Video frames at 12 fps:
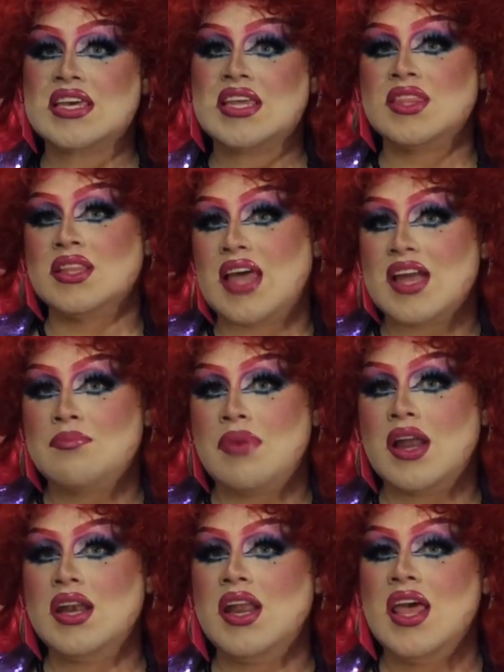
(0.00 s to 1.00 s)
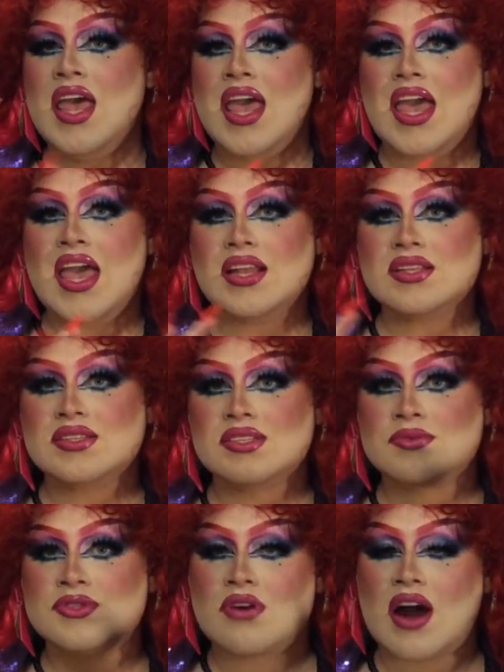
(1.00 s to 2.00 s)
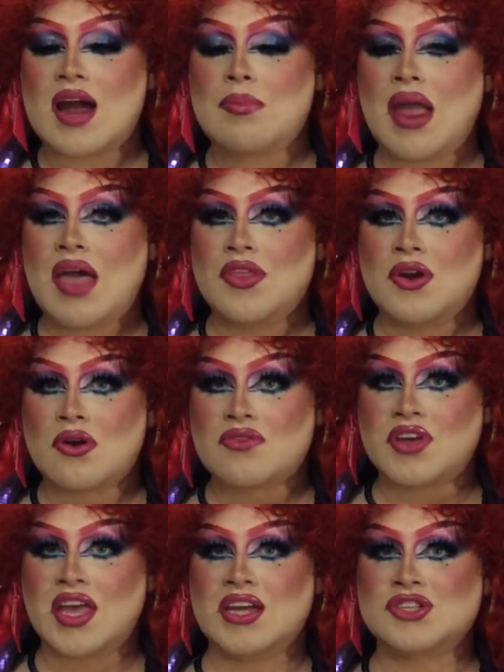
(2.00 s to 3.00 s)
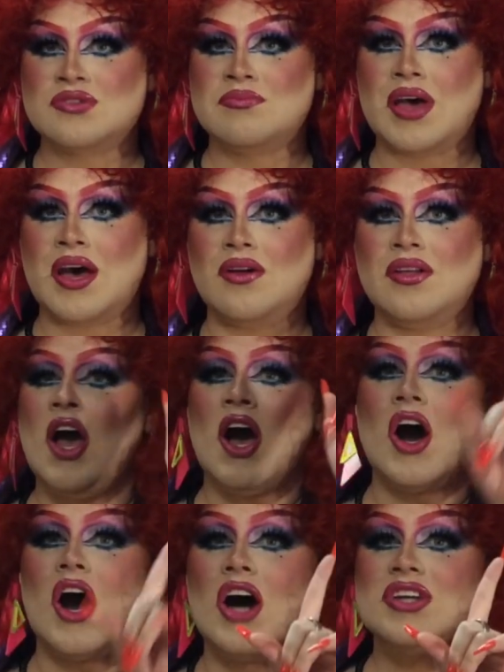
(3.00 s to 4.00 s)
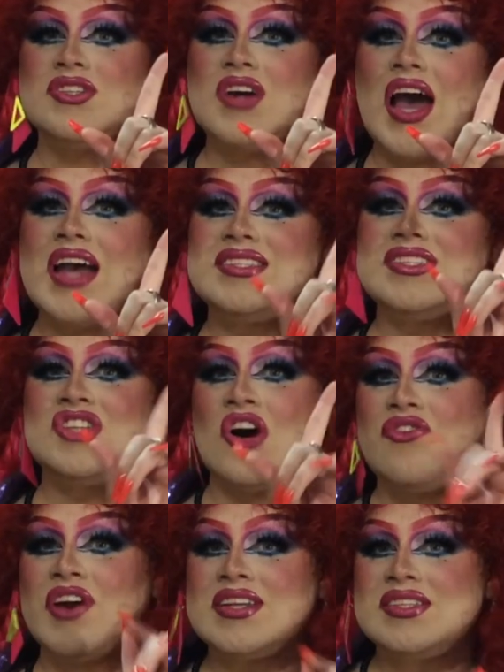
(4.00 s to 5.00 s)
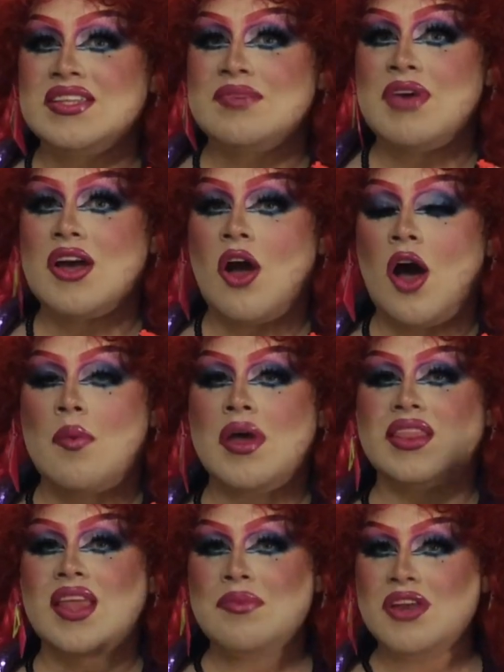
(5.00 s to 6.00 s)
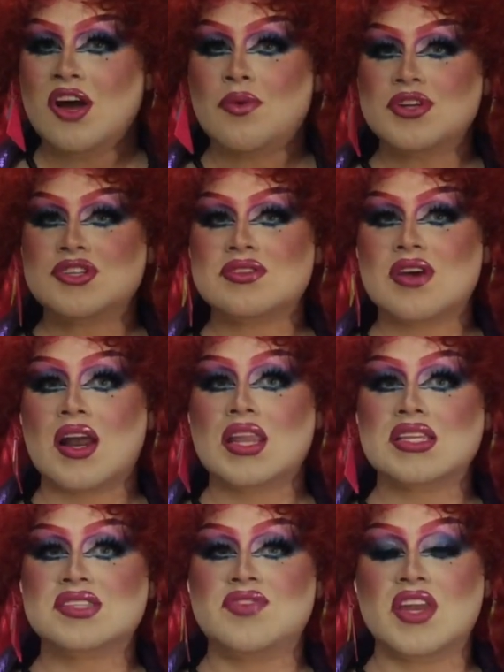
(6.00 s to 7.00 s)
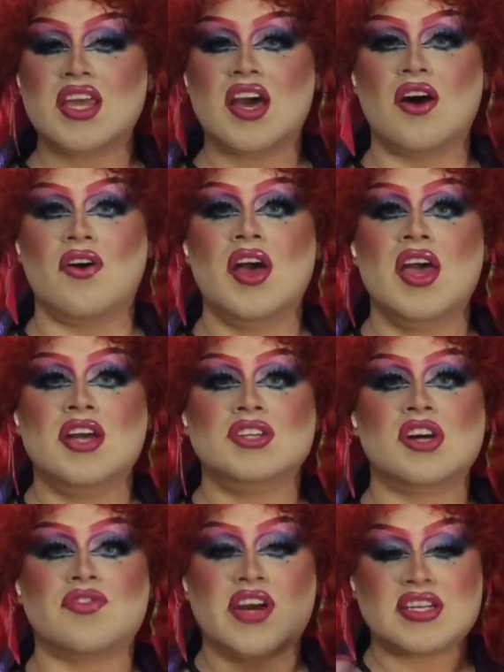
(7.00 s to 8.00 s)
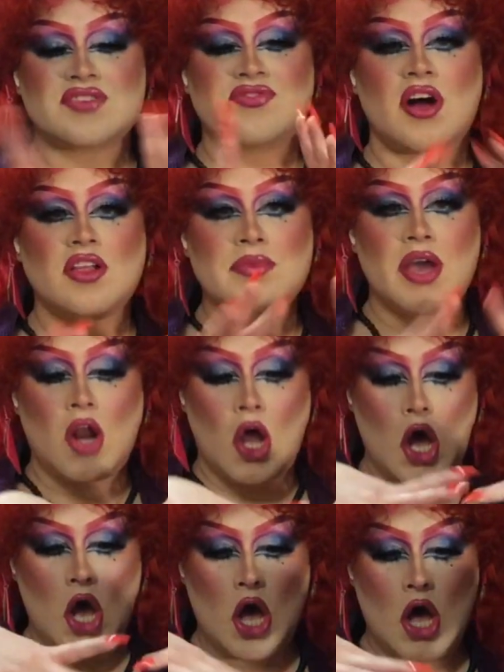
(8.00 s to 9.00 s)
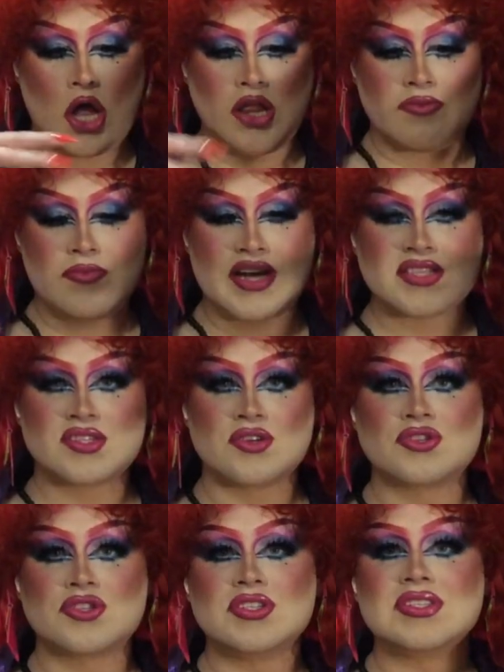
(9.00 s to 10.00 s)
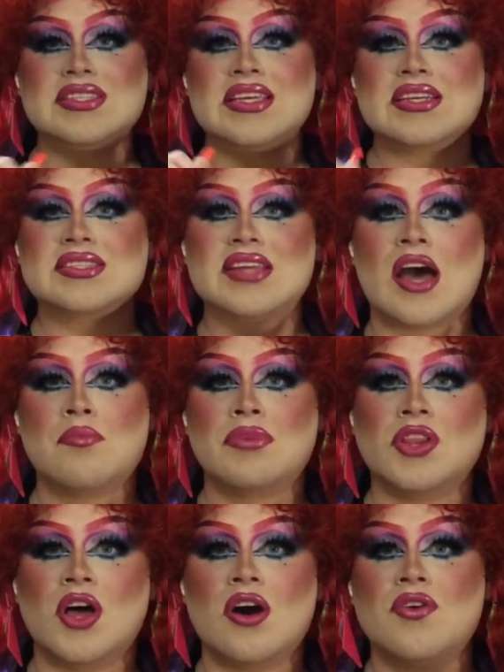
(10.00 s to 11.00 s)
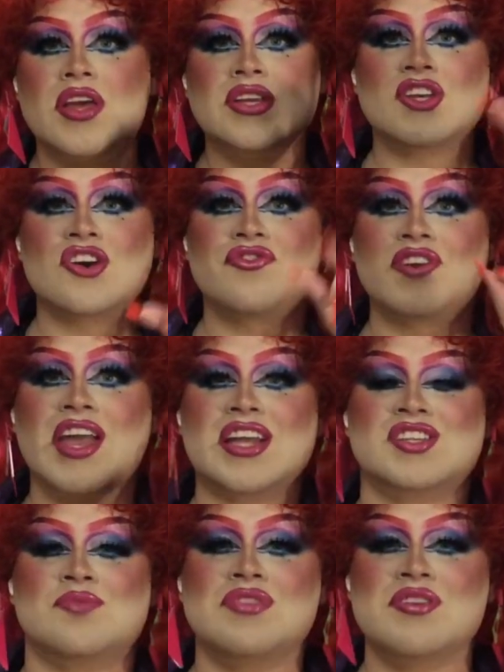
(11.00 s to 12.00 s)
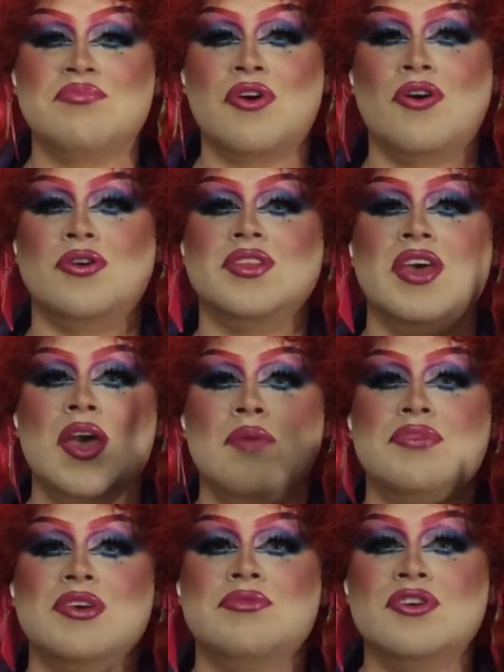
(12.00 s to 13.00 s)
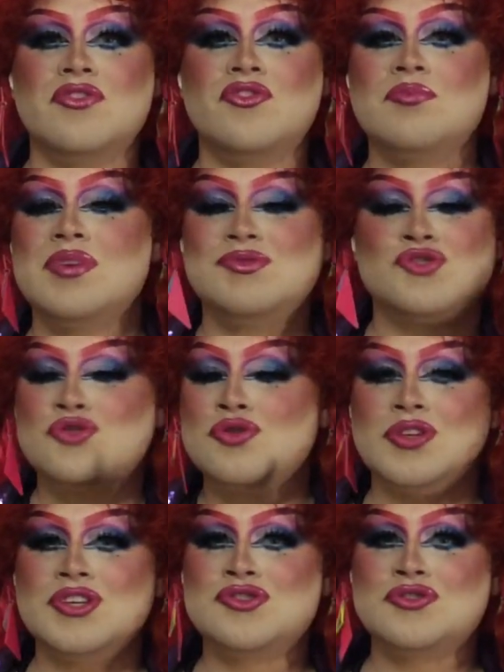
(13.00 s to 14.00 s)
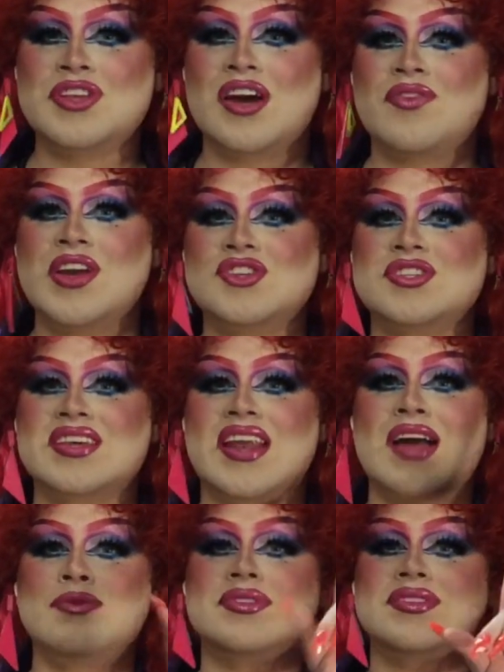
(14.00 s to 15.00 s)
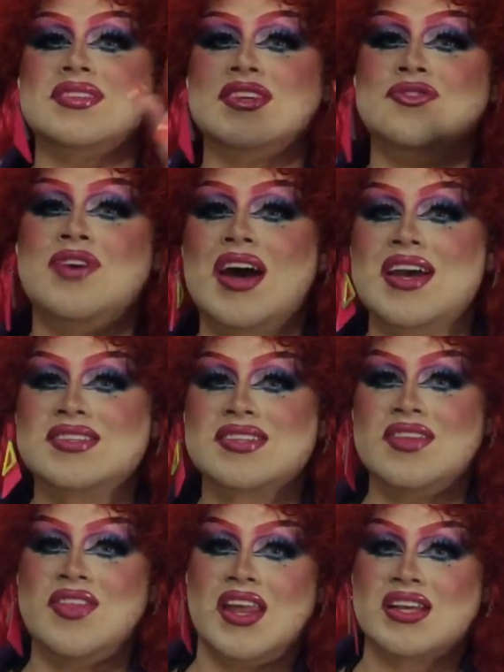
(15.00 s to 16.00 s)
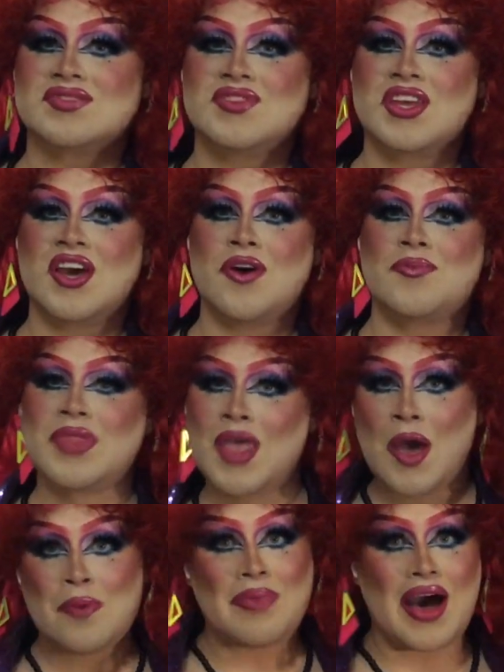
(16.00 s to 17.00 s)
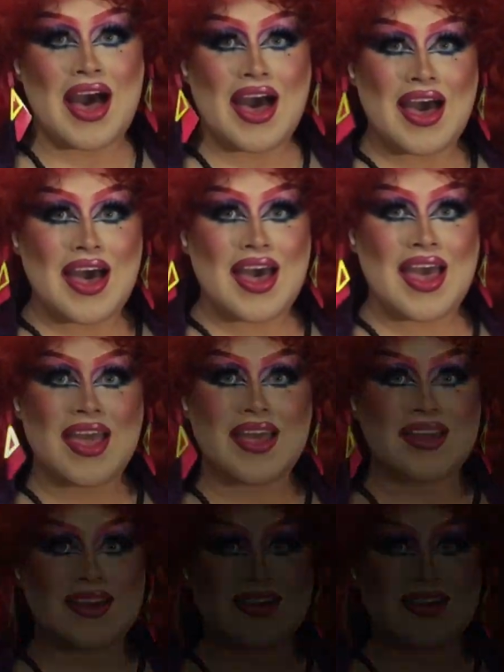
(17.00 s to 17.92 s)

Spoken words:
to hit the like button, hit subscribe, and the notification bell. Also, guys, don't forget to leave me a comment. Let me know what you thought of this video. Don't forget to follow me on all of my socials, links down below. And don't forget to be bold, be beautiful, be truly, truly outrageous. And I will see you guys in the next video. Bye!